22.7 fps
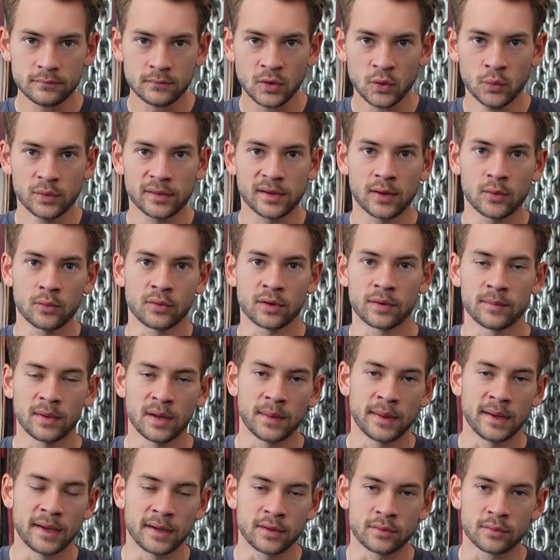without worrying about
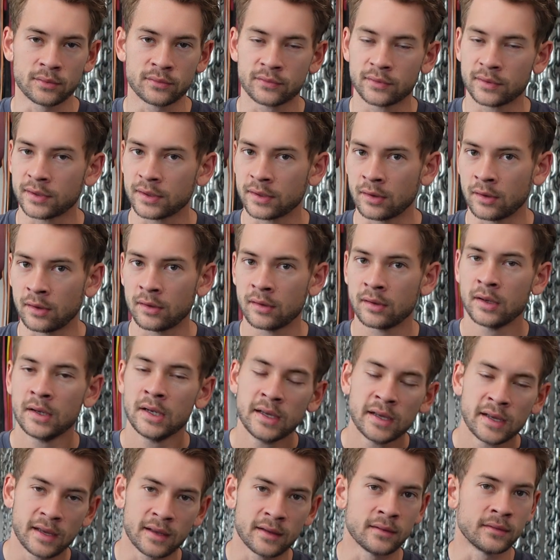my ankles really at all.
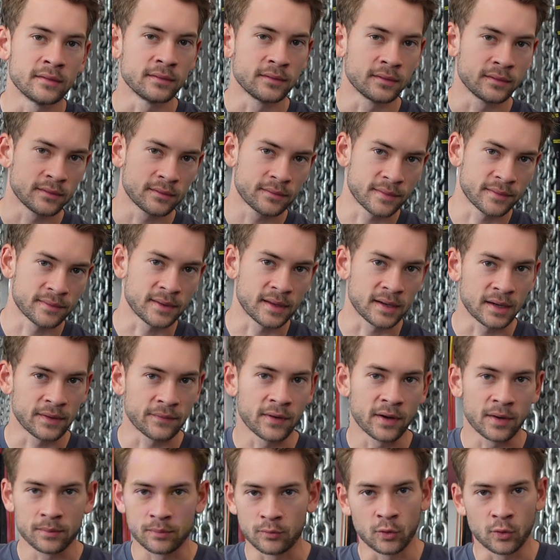And since then, I've
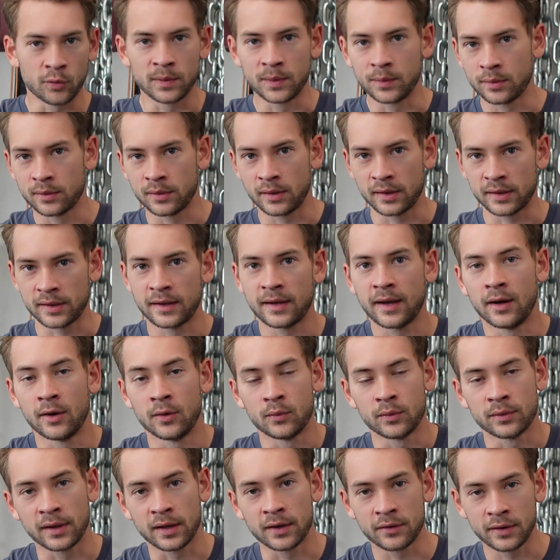helped more people than I can count with
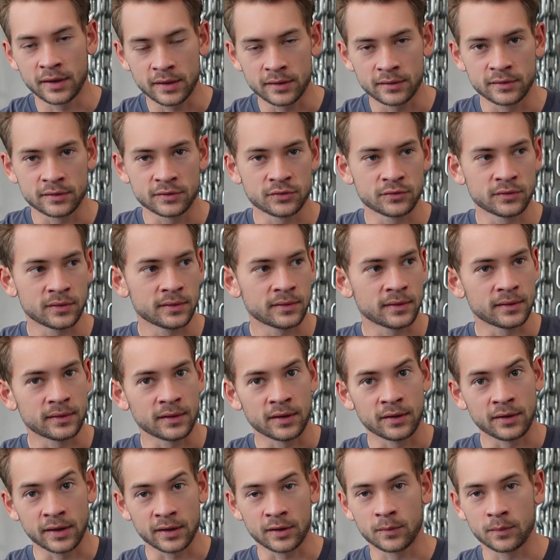their ankle injuries and
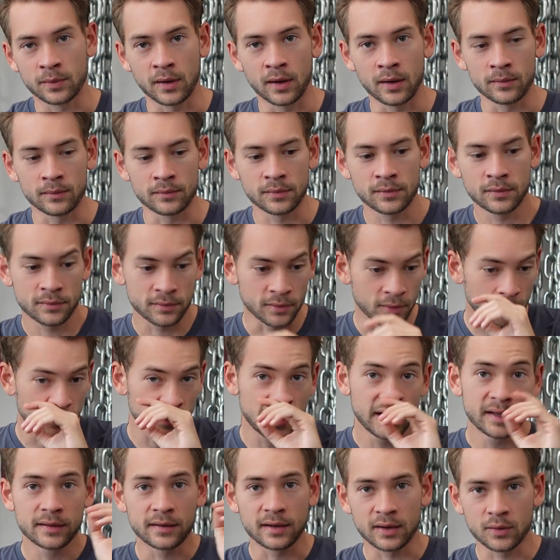their ankle problems. So
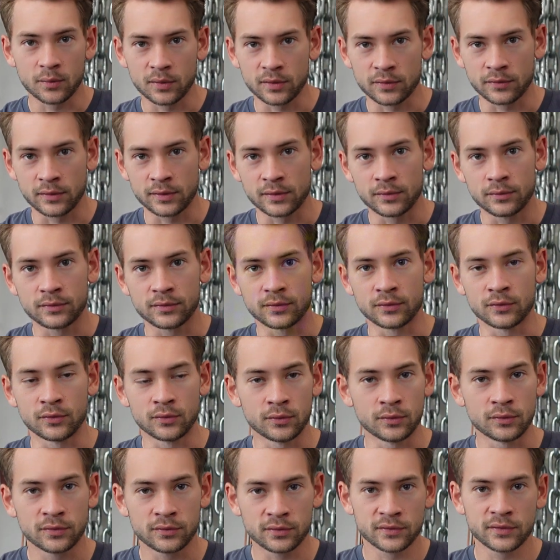today I want to run you
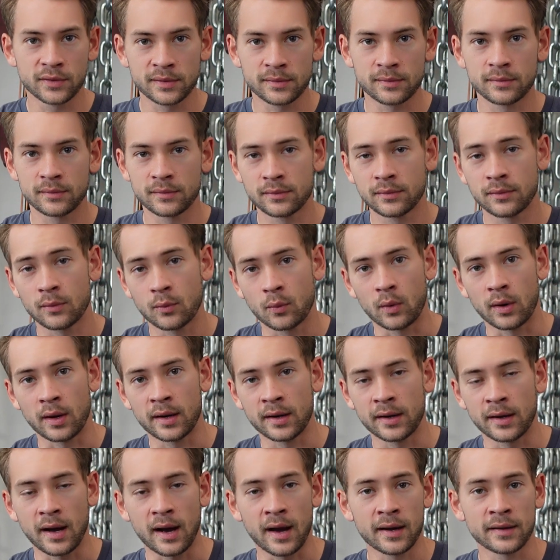through 3 reasons why
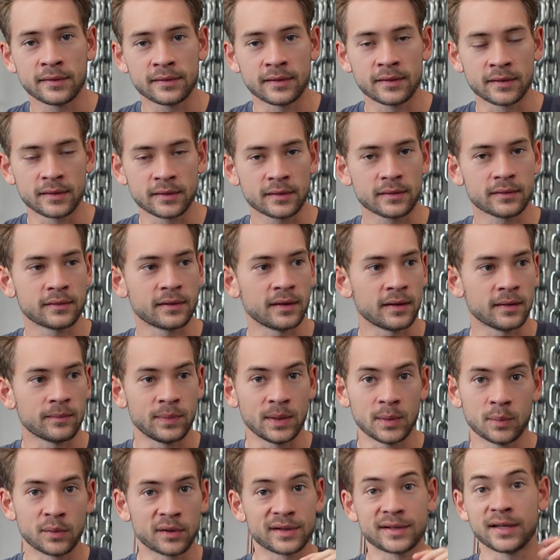I think that
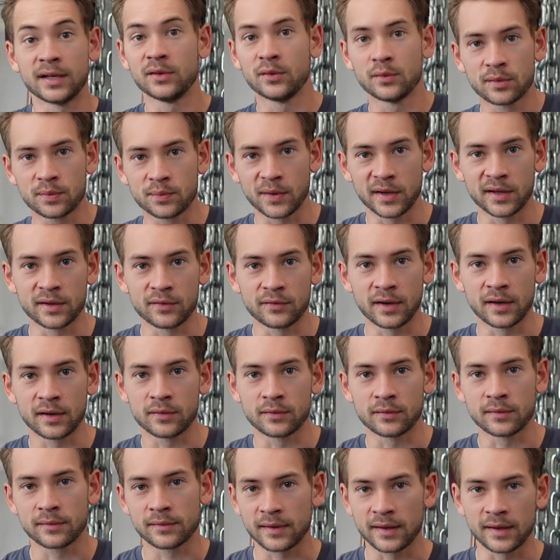people continue to sprain their
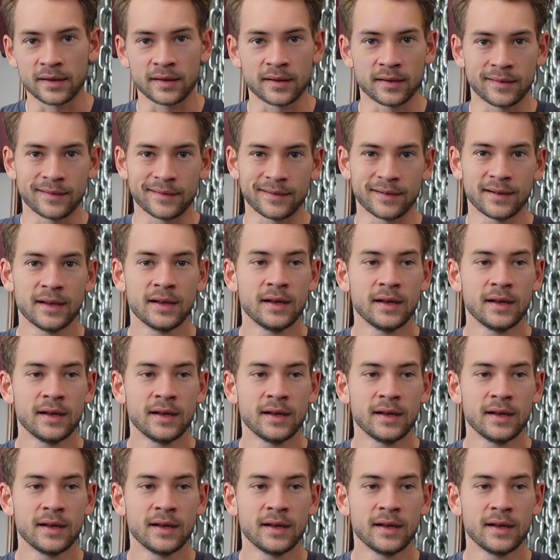ankles and